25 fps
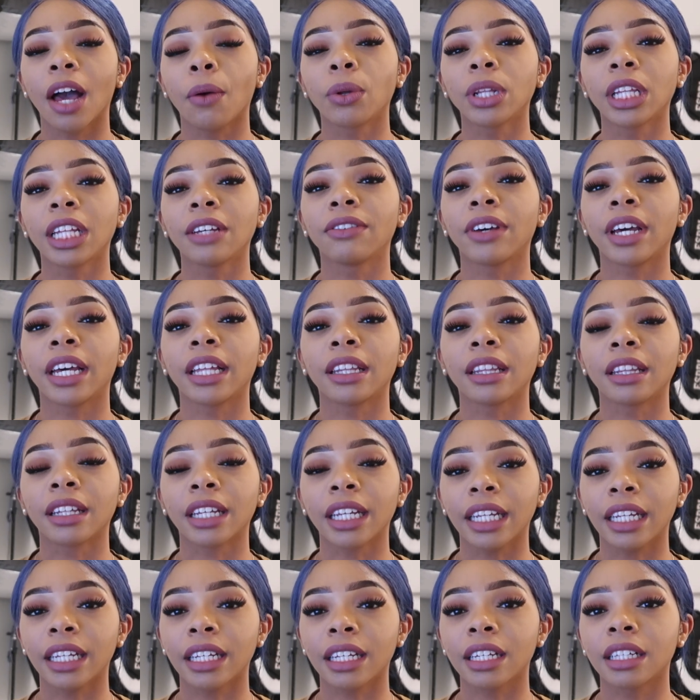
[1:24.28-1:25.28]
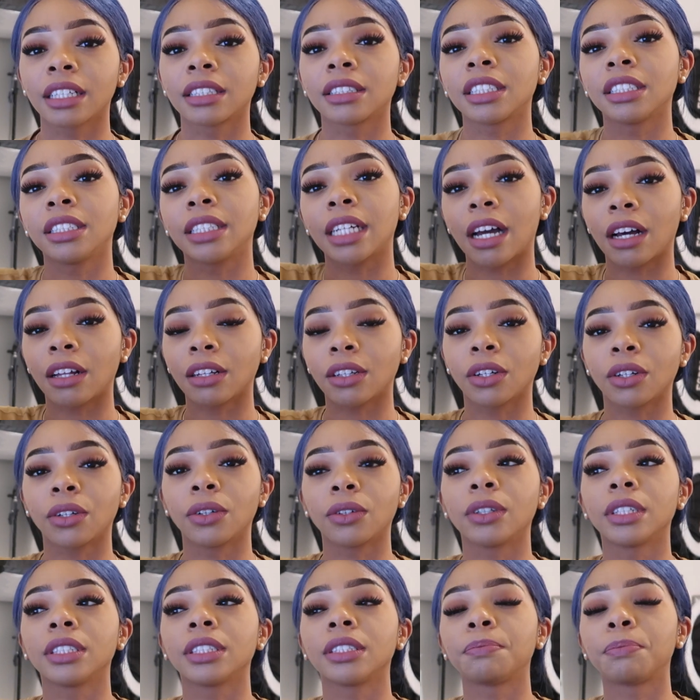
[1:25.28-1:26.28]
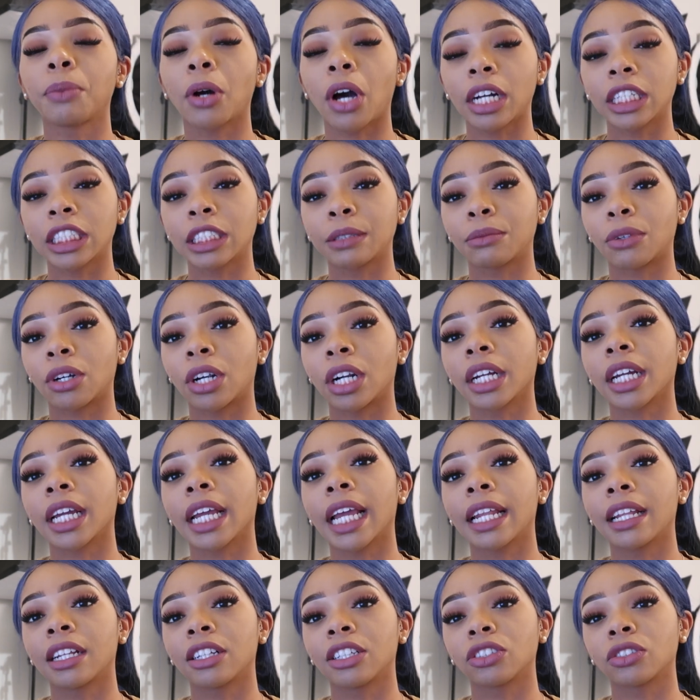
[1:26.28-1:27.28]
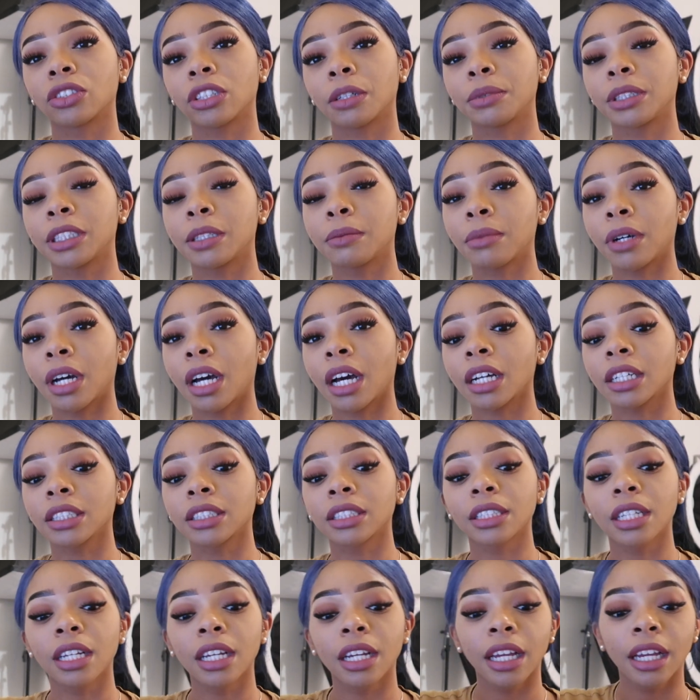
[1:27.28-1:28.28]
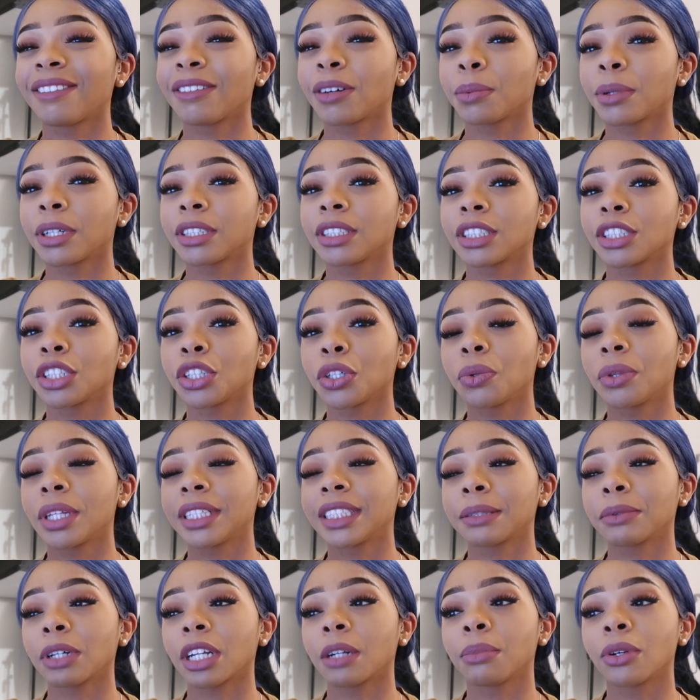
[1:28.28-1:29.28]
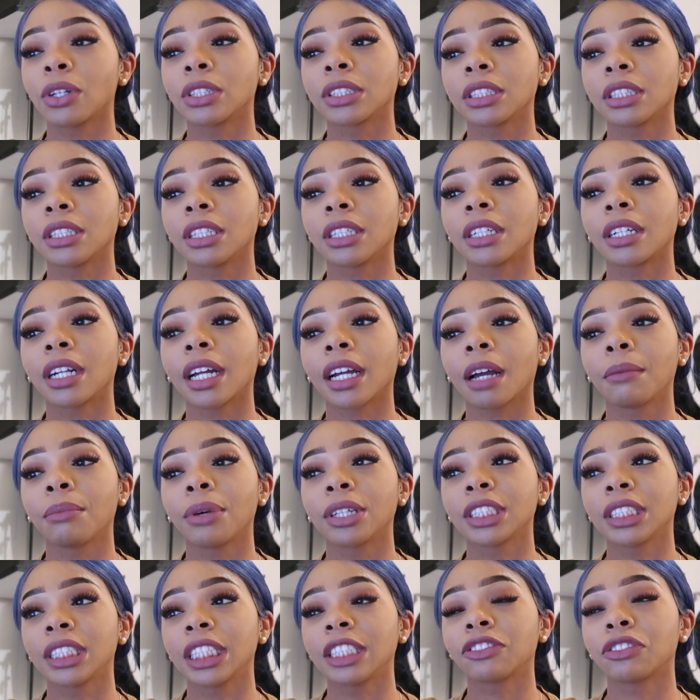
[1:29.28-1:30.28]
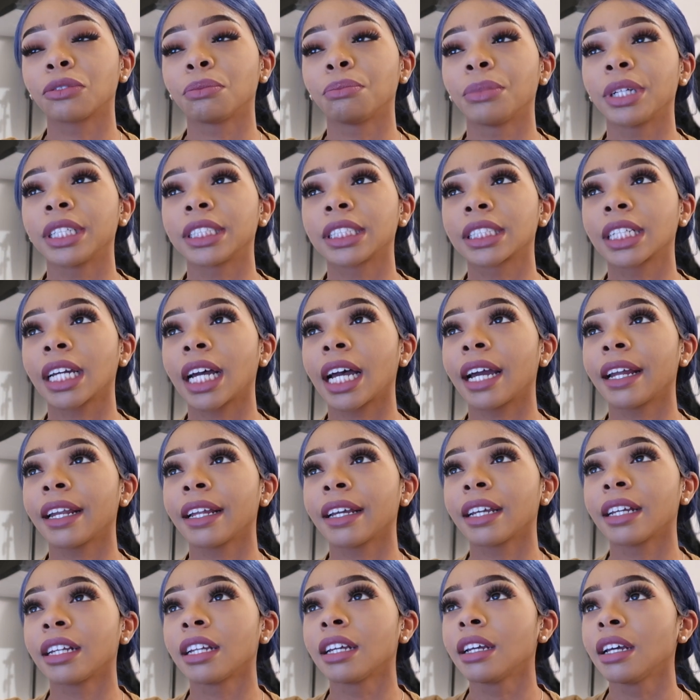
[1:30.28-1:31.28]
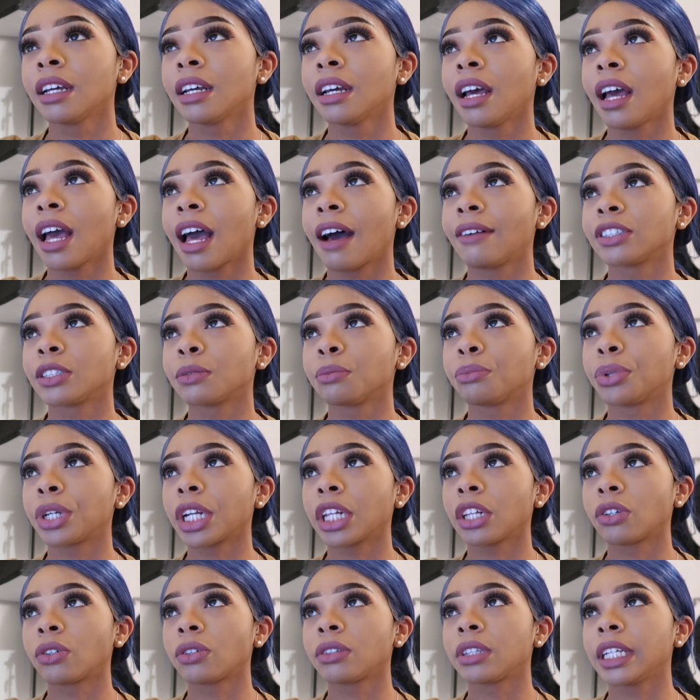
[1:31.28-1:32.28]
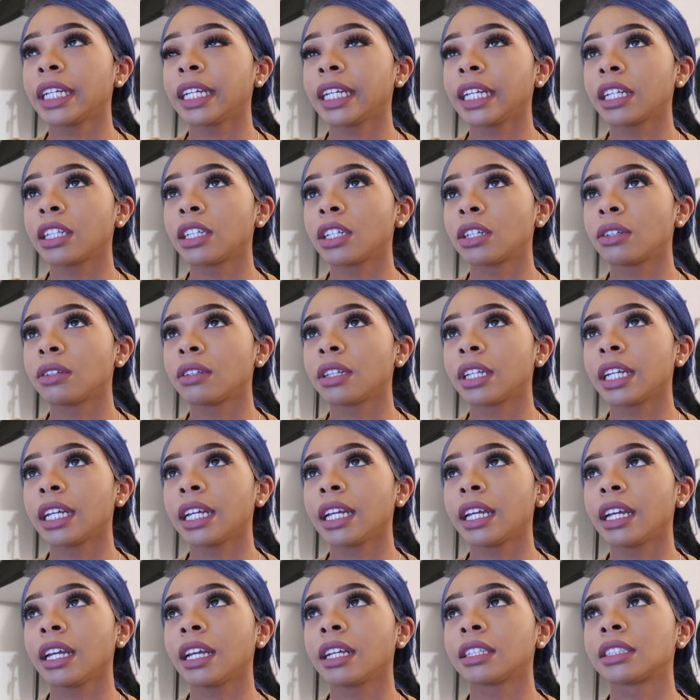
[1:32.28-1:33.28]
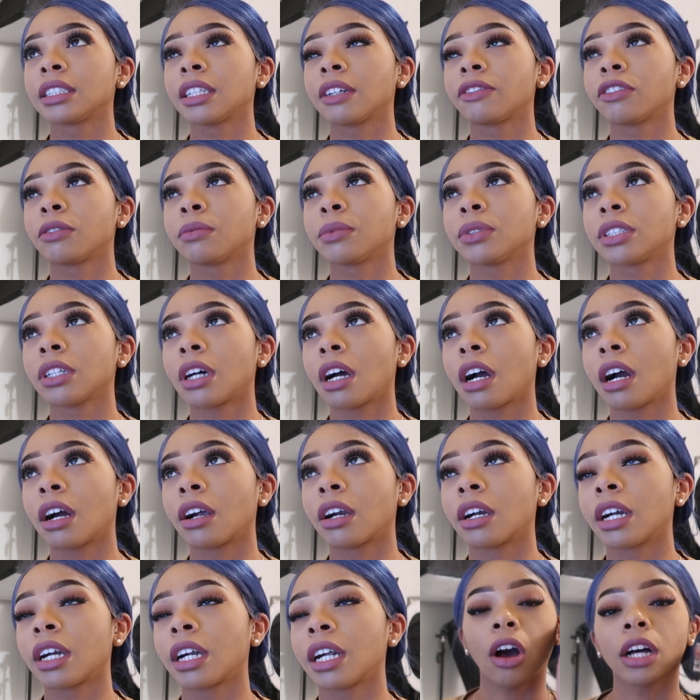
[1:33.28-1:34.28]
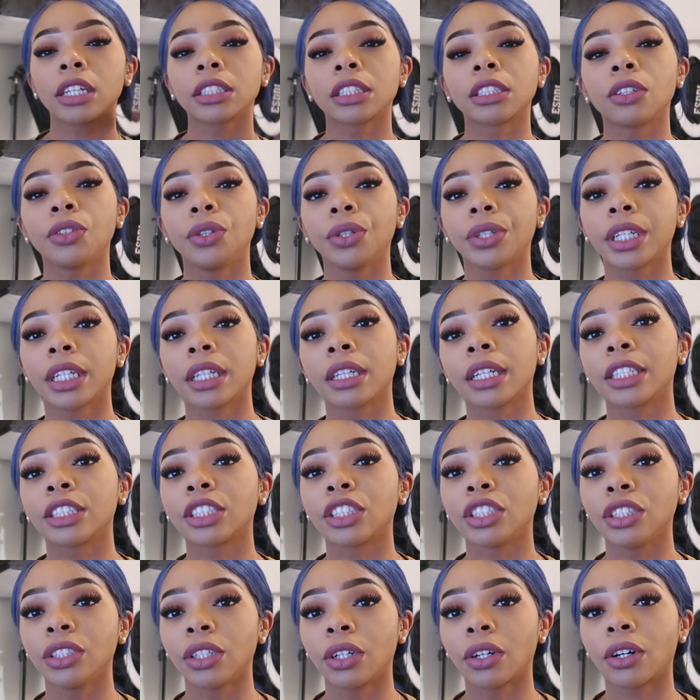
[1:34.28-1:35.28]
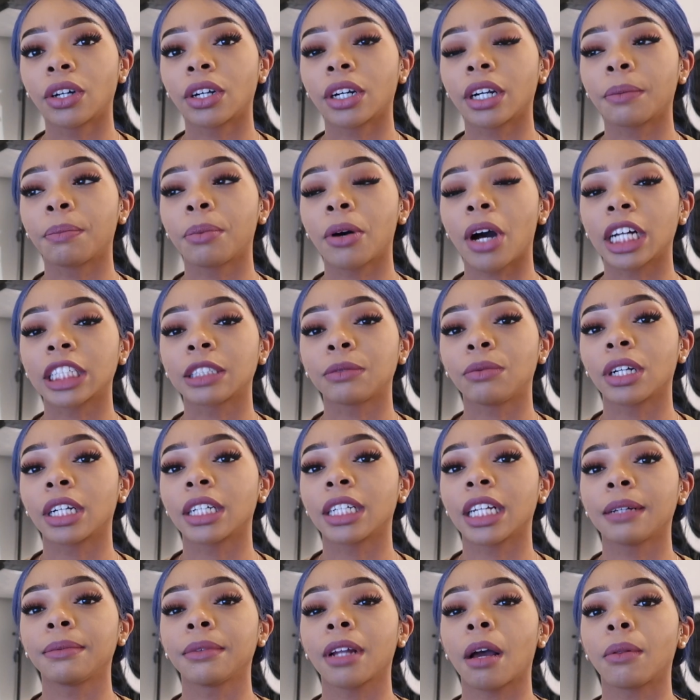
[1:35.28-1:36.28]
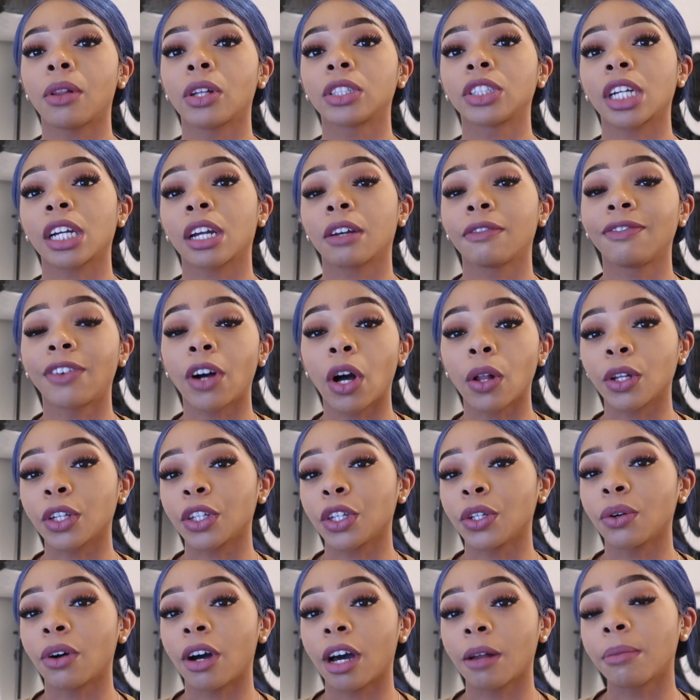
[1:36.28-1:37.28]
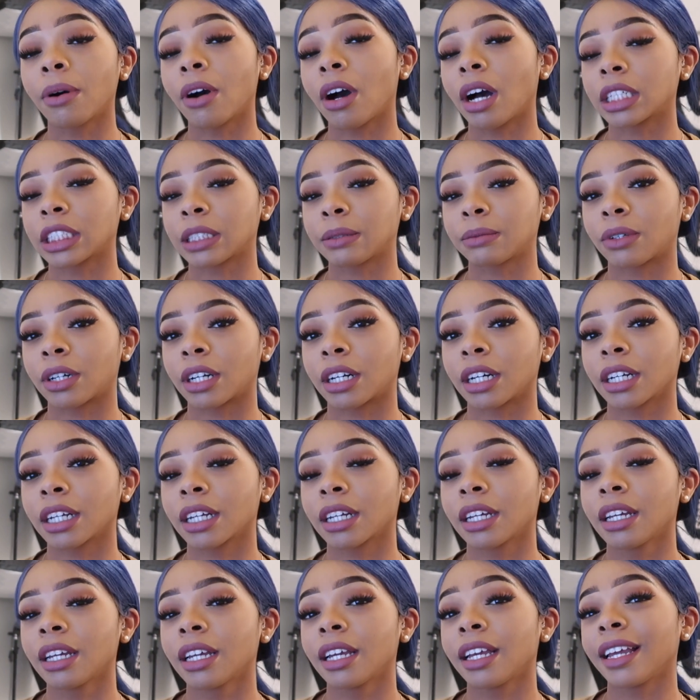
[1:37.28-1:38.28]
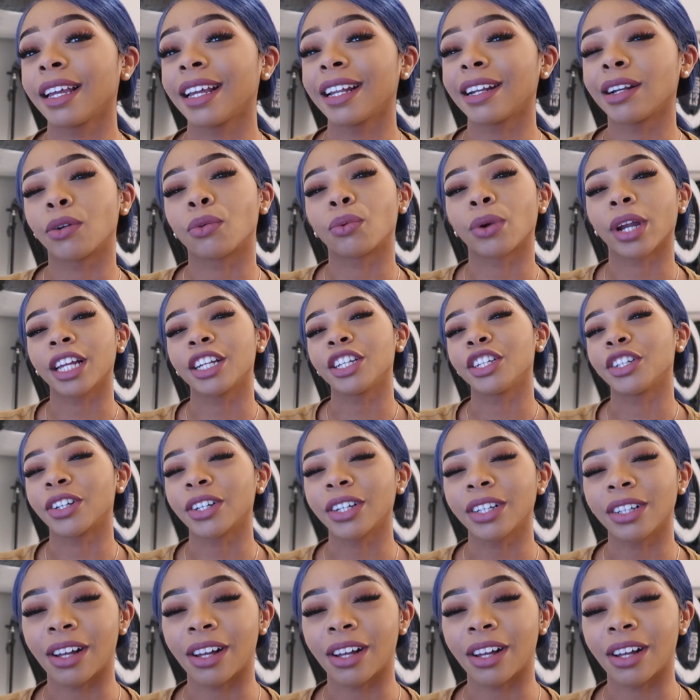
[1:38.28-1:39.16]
I will leave a link to download Poshmark in the description box. I have a bunch of cute things I'm gonna post on there, like a bunch of things from Misguided. Have some pretty little thing, clothing, stuff from Zara. Also, you can list your Poshmark name down below so I can follow you on Poshmark and rate your